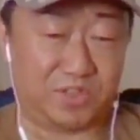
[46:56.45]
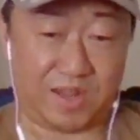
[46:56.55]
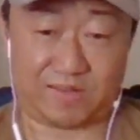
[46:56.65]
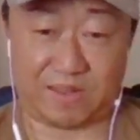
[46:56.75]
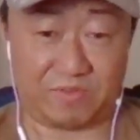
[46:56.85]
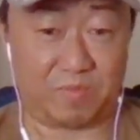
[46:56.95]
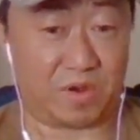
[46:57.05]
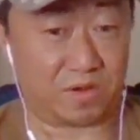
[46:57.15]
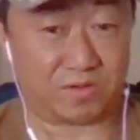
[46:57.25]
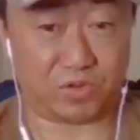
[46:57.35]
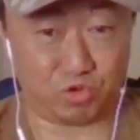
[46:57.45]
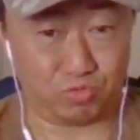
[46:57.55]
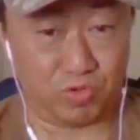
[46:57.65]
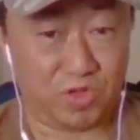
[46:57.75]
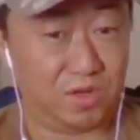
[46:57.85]
GX7 Mark
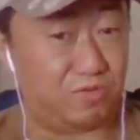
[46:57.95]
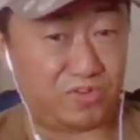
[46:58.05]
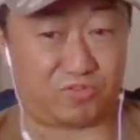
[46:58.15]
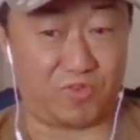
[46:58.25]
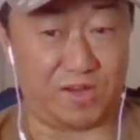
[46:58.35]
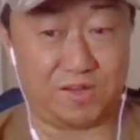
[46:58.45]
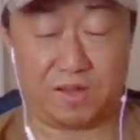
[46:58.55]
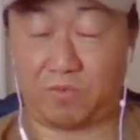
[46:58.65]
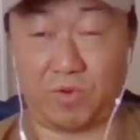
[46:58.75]
II was great.